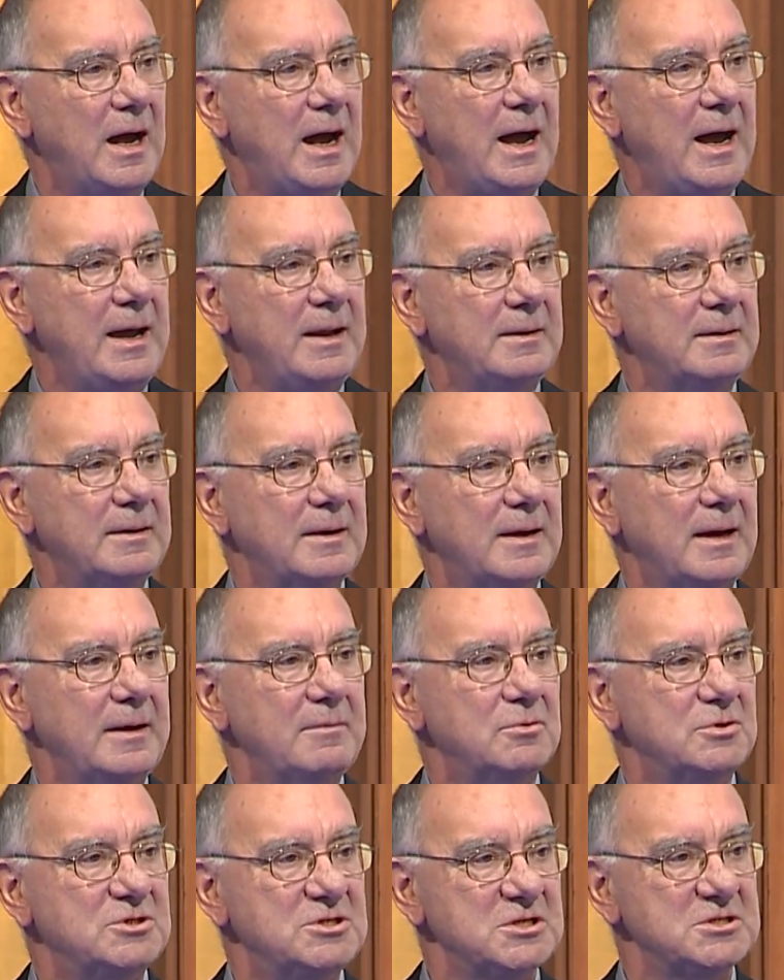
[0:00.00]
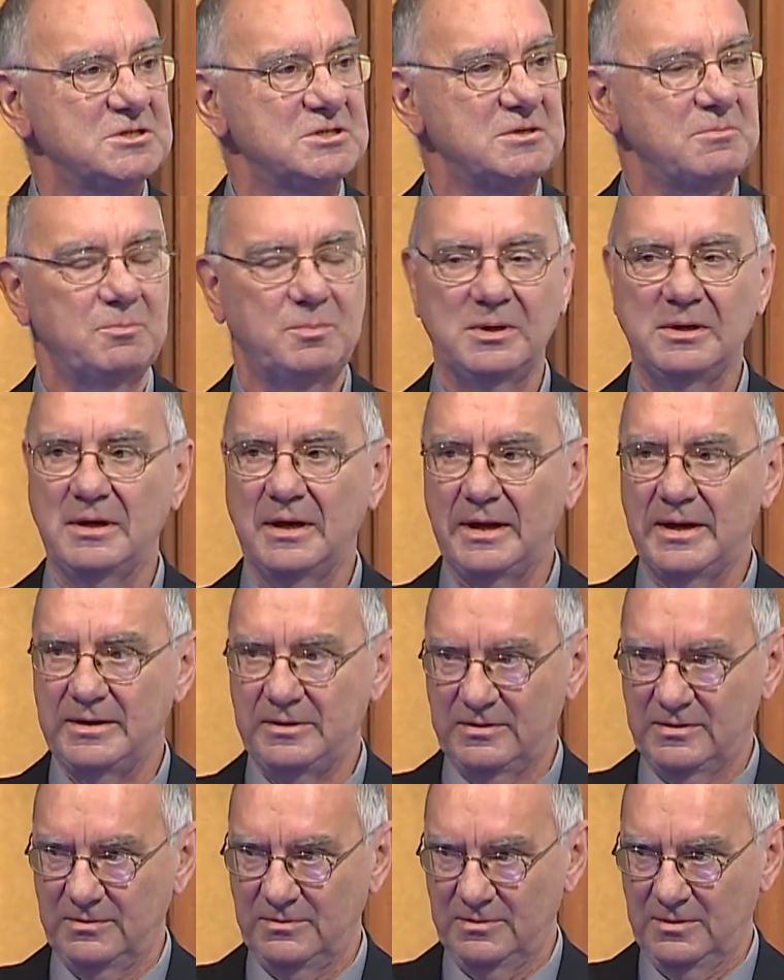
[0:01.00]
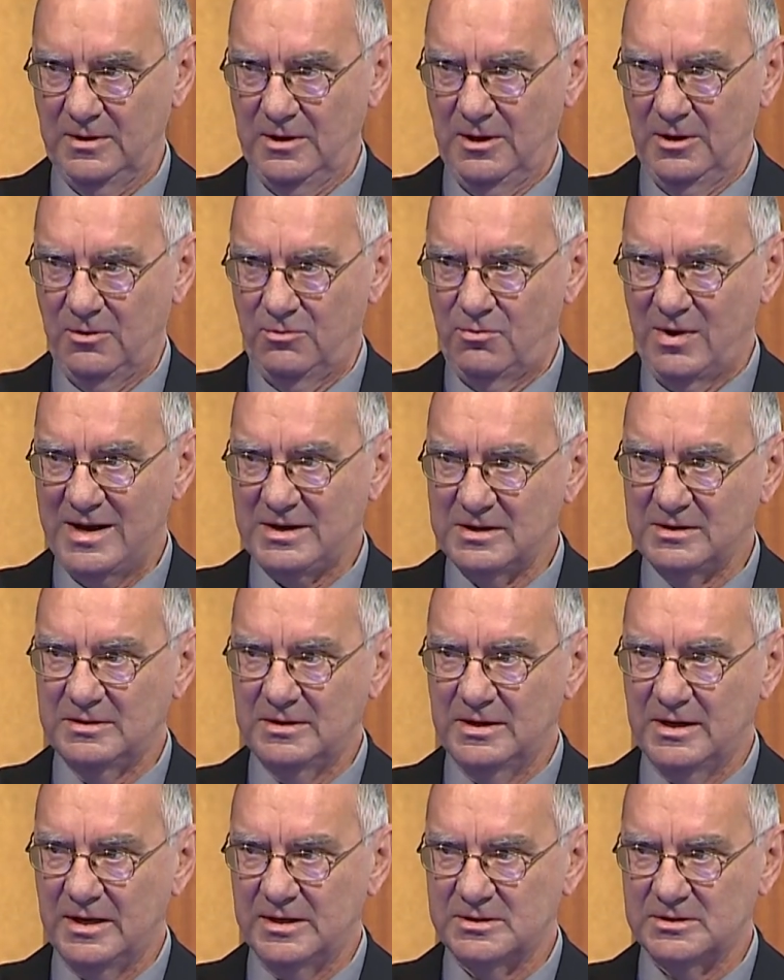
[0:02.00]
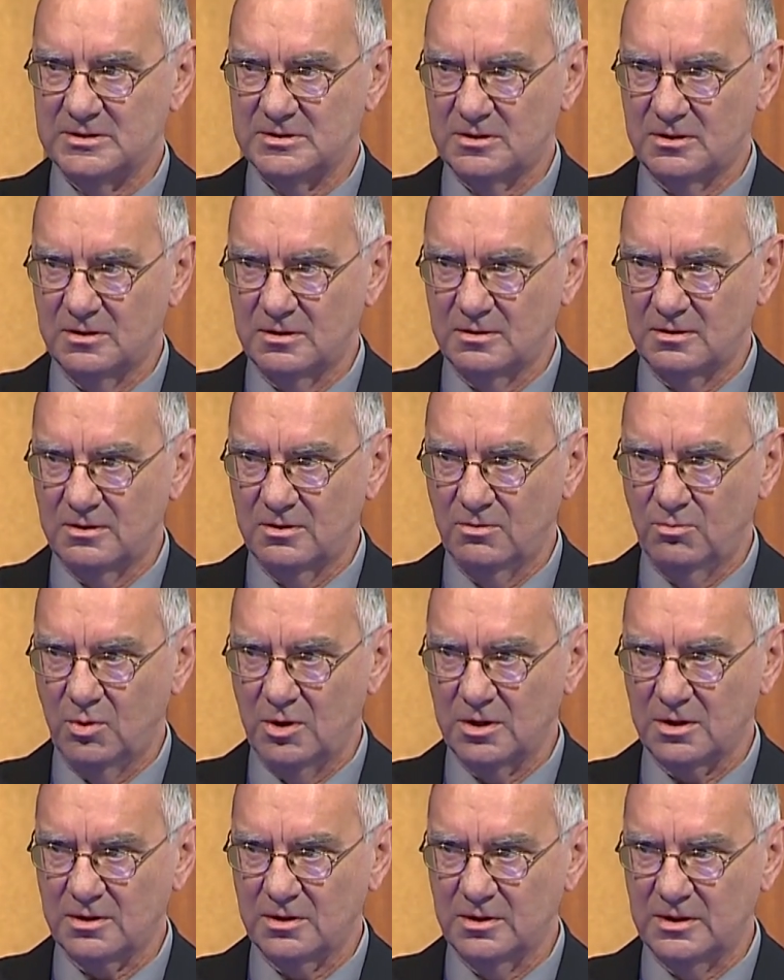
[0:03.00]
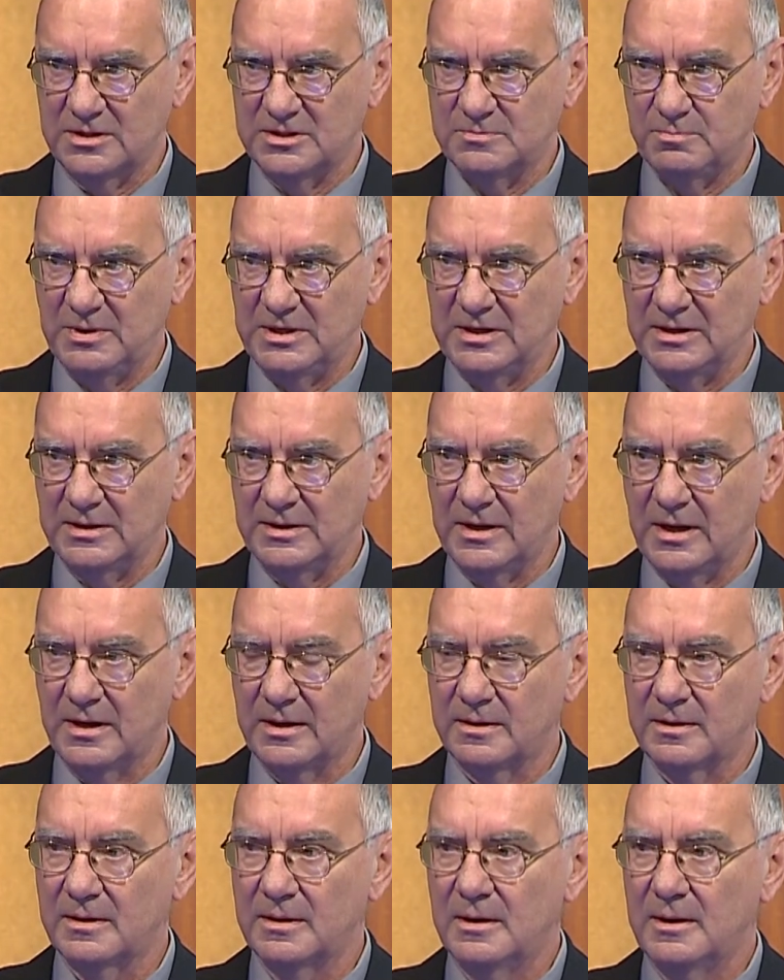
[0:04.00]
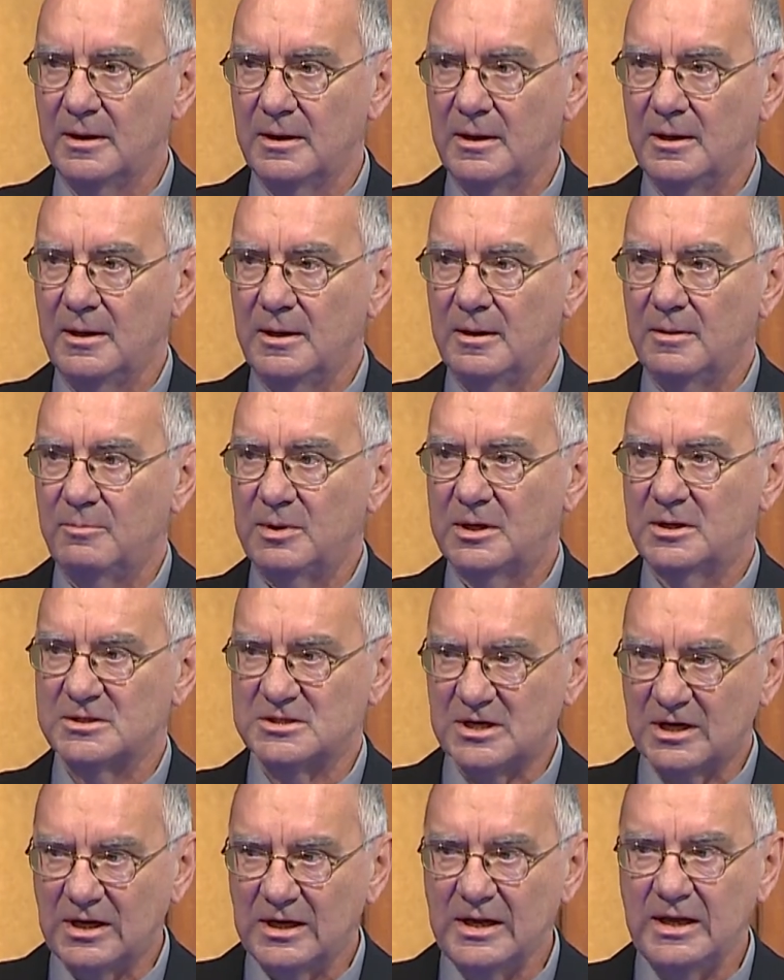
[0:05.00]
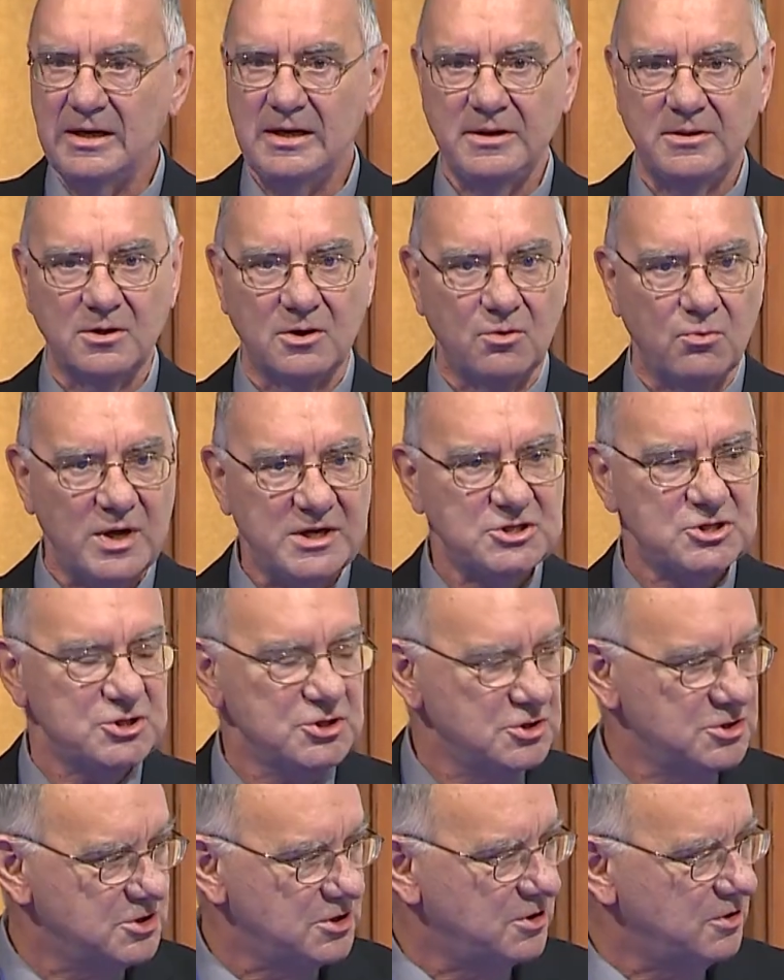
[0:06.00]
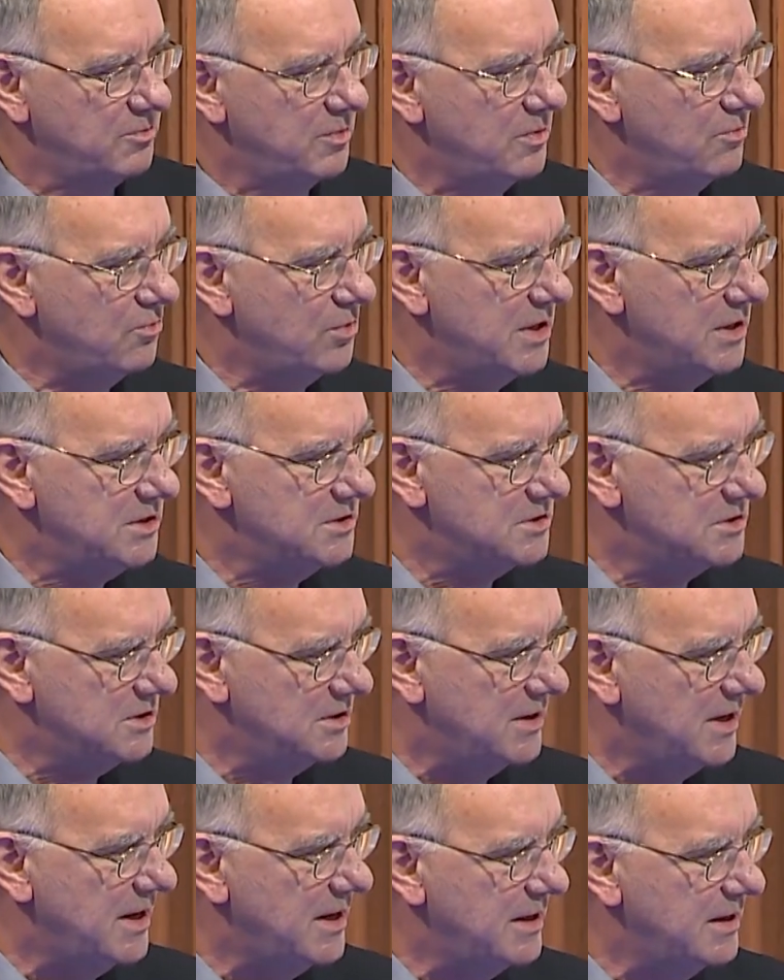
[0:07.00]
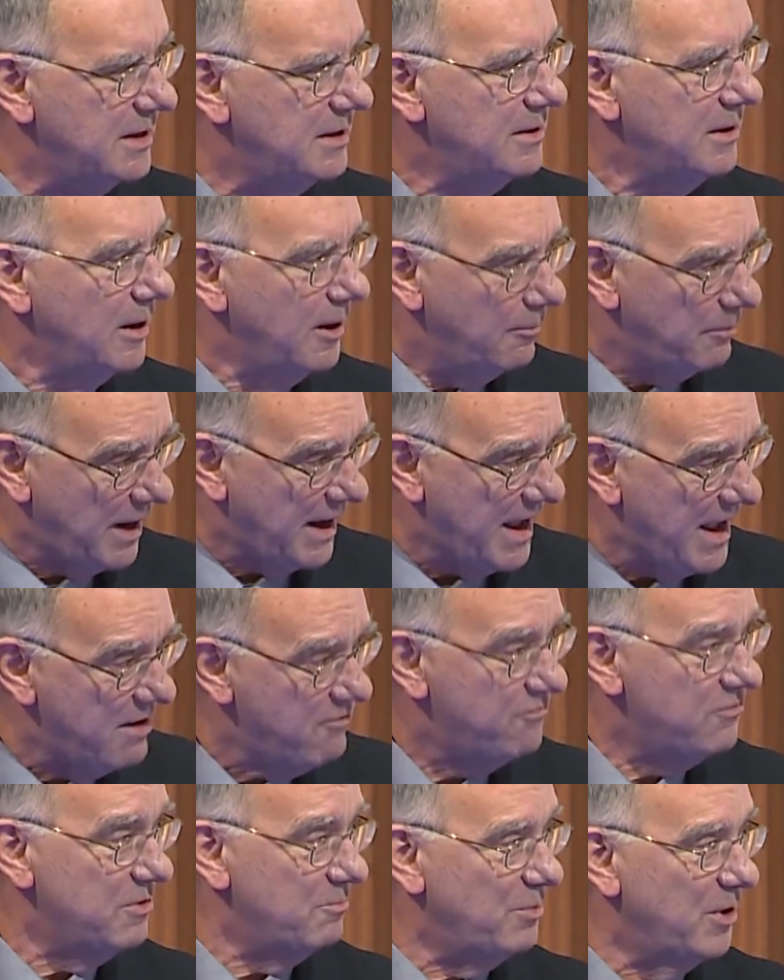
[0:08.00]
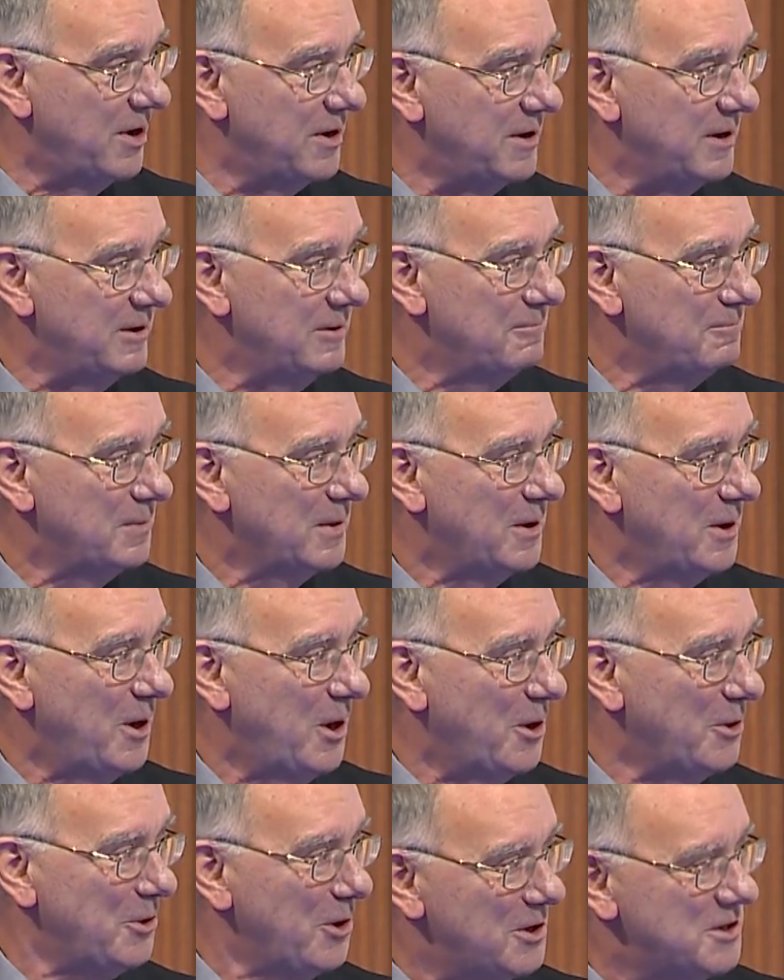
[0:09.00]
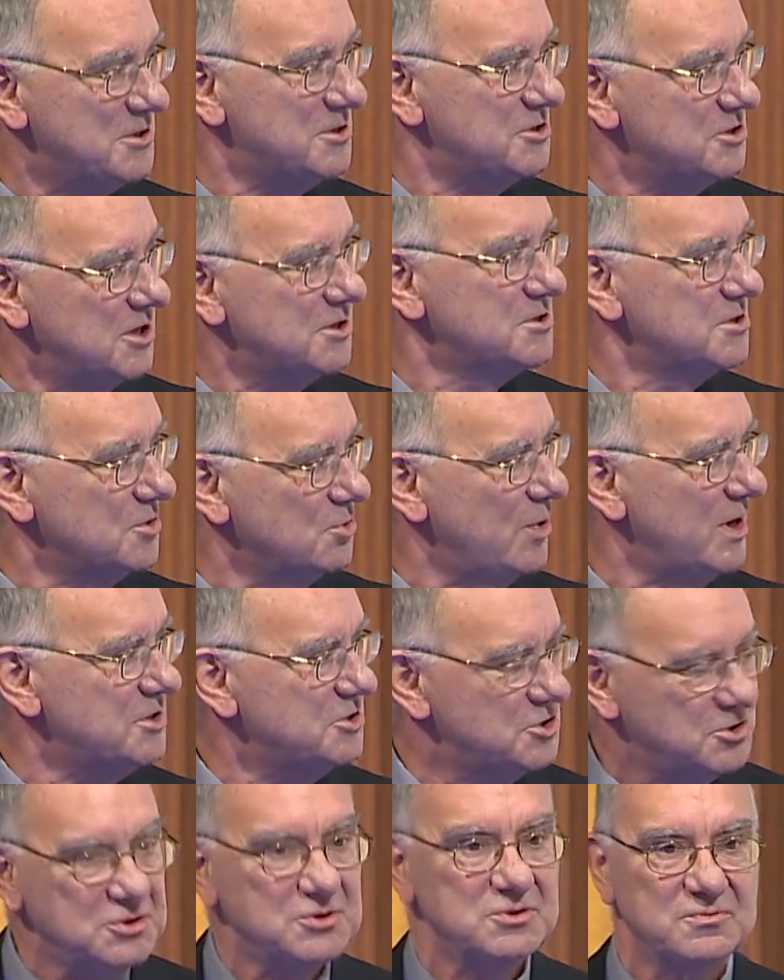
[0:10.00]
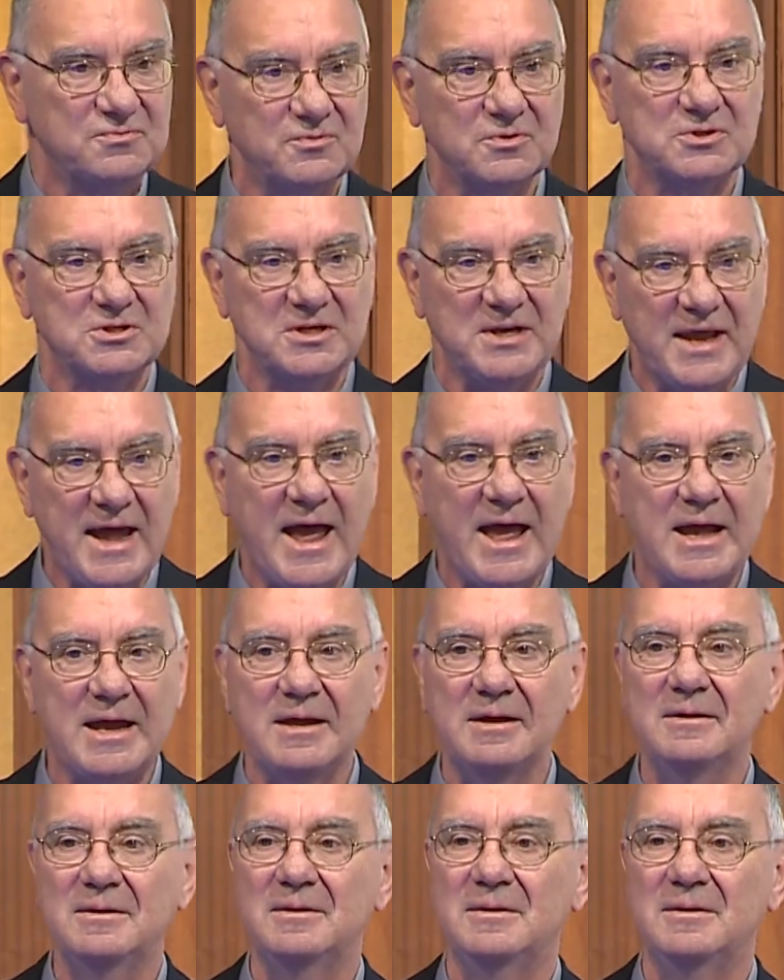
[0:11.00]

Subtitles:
And I would just simply like to recognize the work that is being done, because clearly the questions that have been raised today by everybody are not just questions for today.